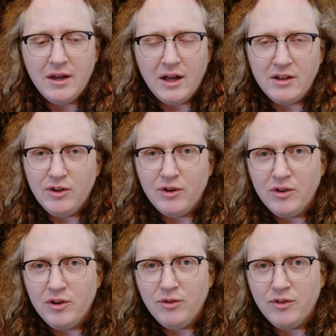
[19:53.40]
and you
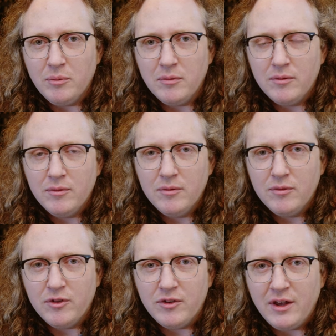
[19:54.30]
can use them
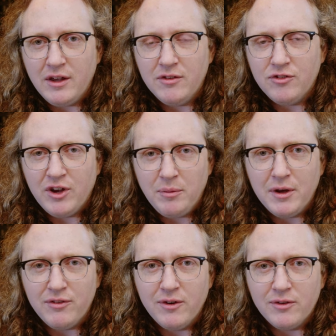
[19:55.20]
to take
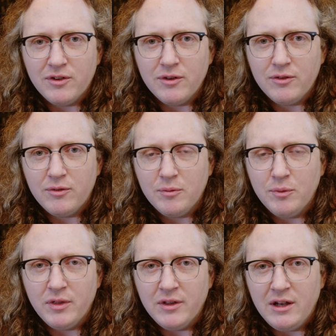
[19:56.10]
JPEG photos
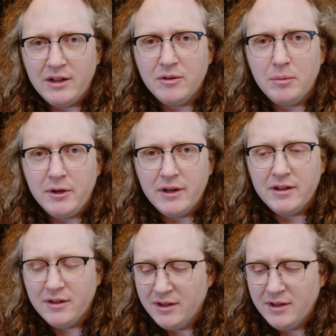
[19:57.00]
with a
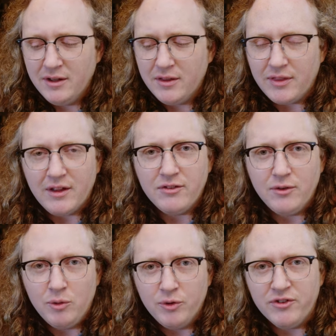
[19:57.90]
LatterPide. That's
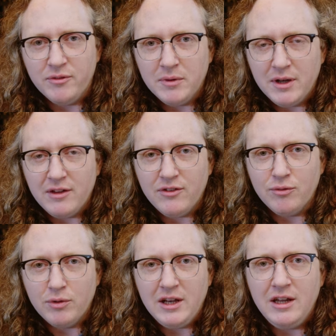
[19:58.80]
awesome. It's a
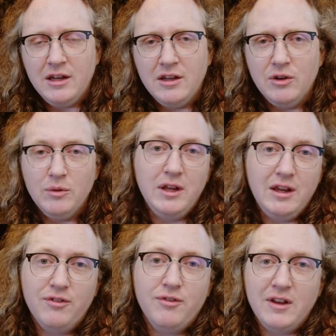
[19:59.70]
really
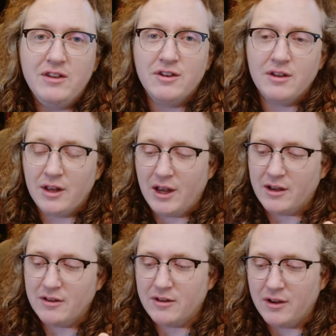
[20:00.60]
unique feature,
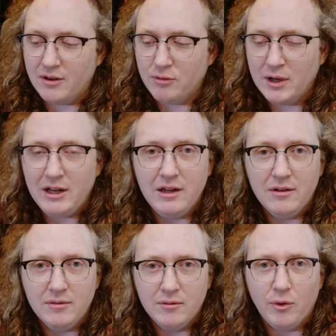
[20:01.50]
and I
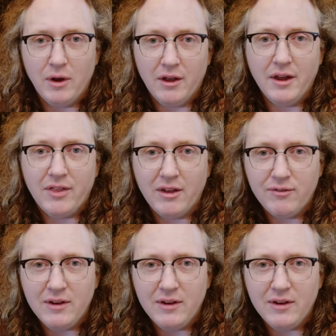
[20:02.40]
really quite like that